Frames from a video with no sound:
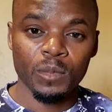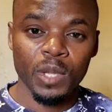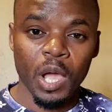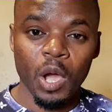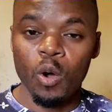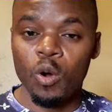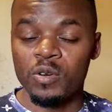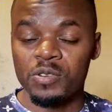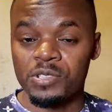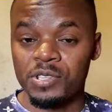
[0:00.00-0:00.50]

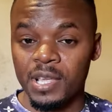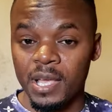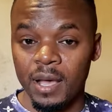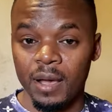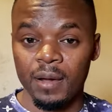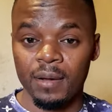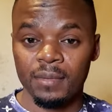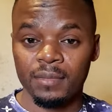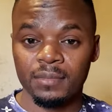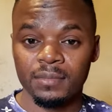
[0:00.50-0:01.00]
are on
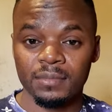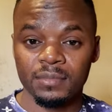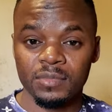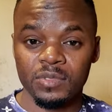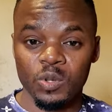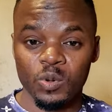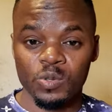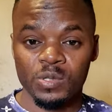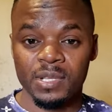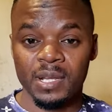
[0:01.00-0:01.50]
sale,
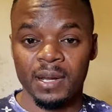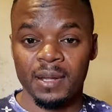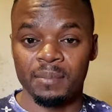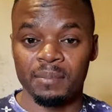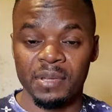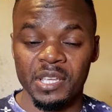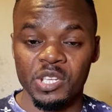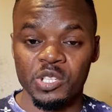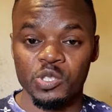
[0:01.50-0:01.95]
those that are being